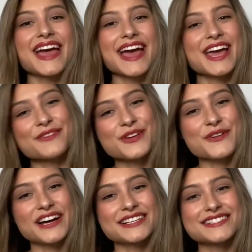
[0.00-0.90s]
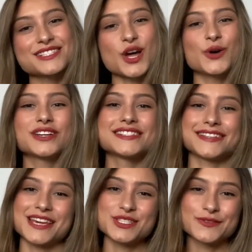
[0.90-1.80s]
Hey everyone, so in
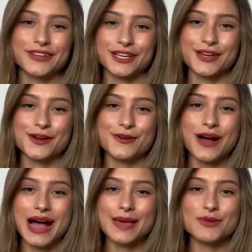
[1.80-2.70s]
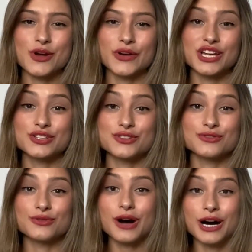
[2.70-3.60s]
today's video, I'm going
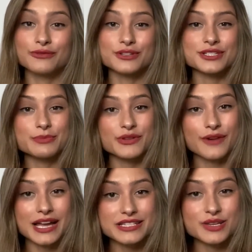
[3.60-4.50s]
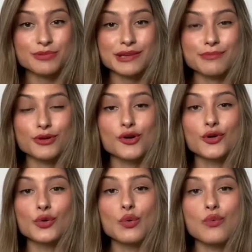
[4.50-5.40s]
to offer some advice to people
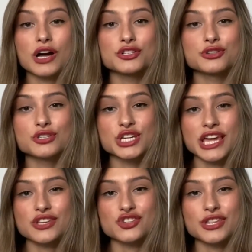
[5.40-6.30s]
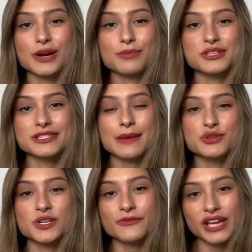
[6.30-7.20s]
who want to change their
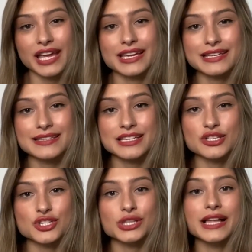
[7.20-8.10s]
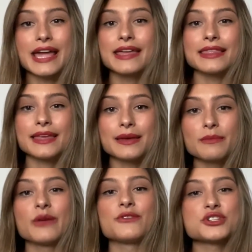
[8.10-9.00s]
perception of kids into liking
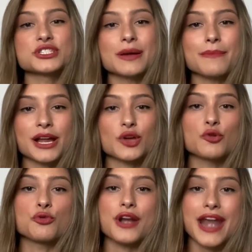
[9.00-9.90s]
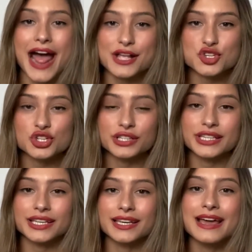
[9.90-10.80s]
them if you're somebody who
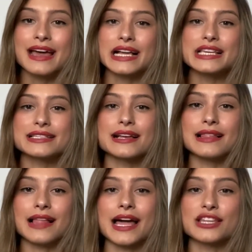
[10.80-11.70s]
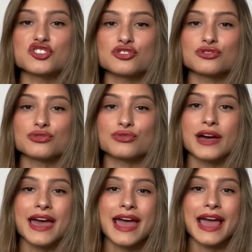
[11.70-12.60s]
naturally is inclined
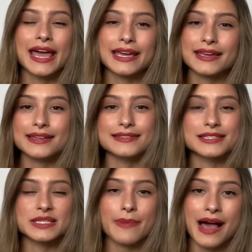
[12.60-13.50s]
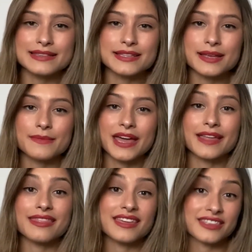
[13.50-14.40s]
to hate kids, despise them,
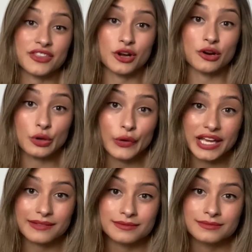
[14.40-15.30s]
and think that they're annoying.